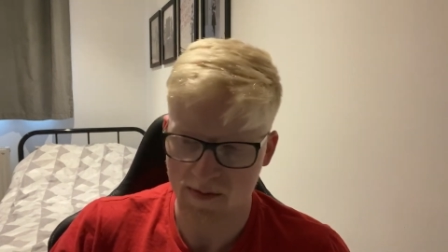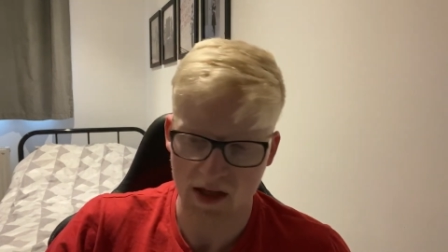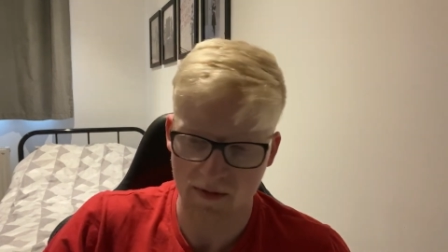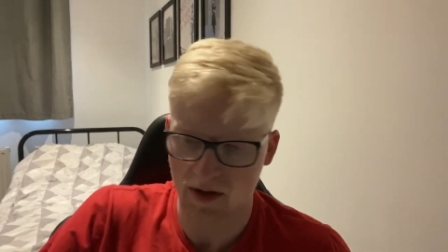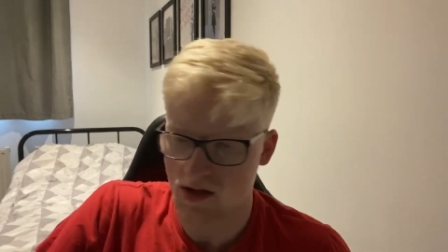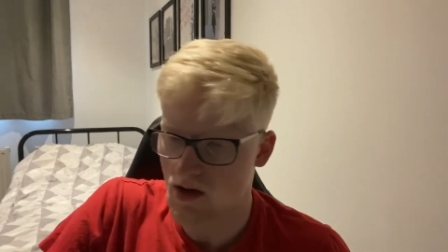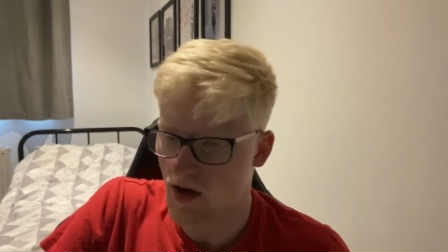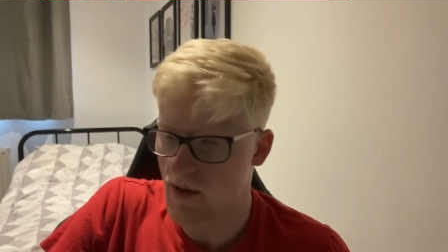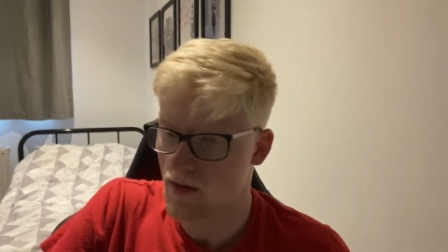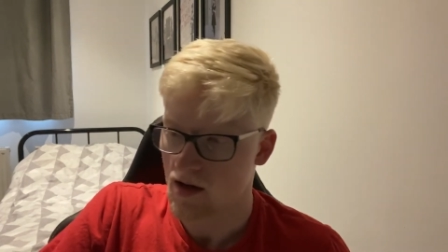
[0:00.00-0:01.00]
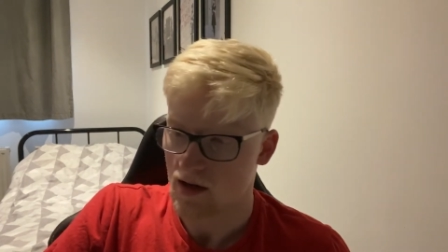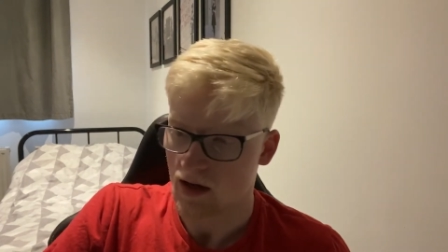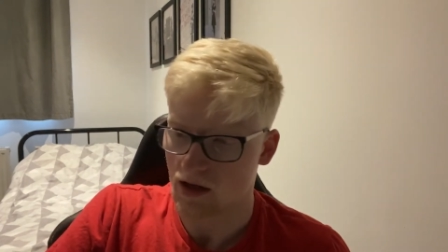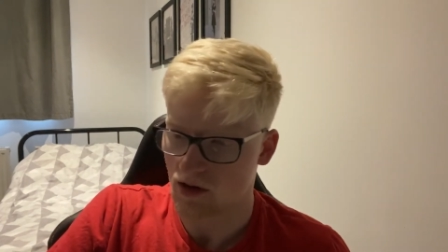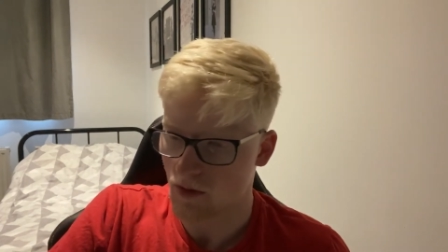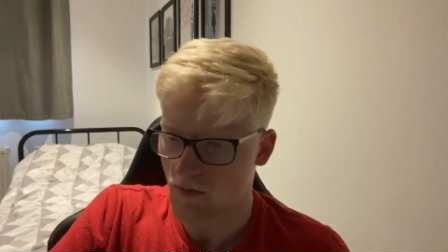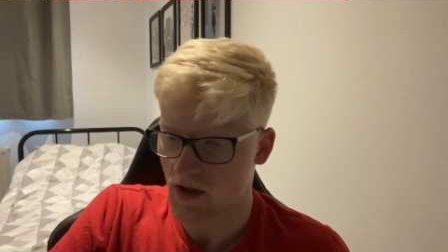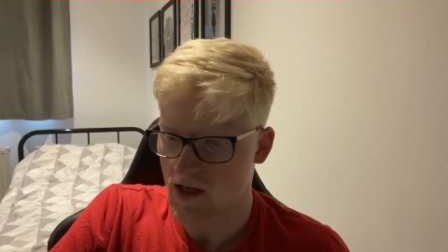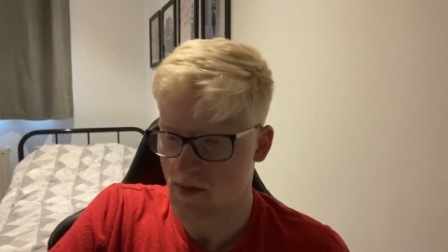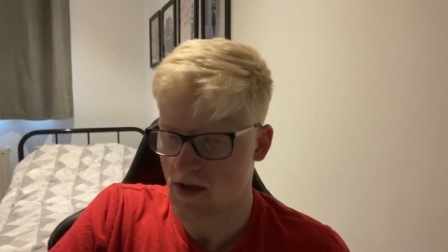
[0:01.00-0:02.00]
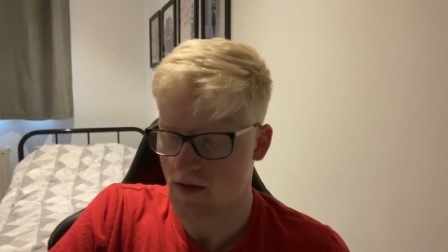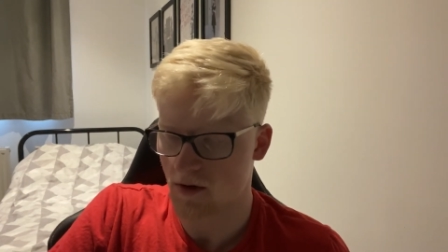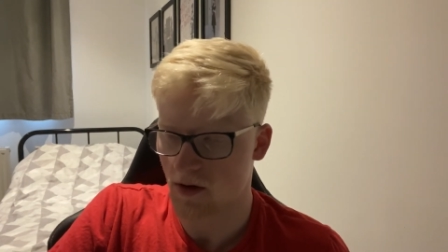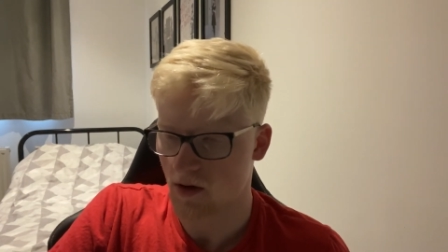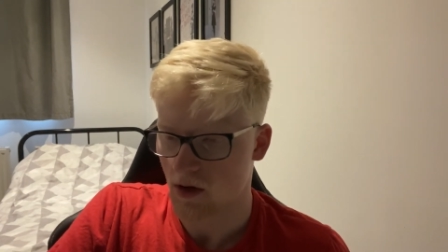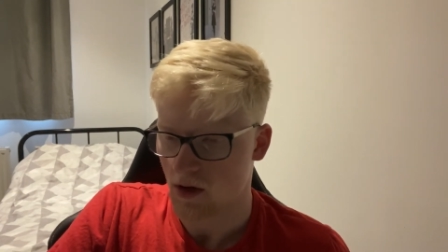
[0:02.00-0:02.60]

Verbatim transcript: been given the time and I don't think he's been given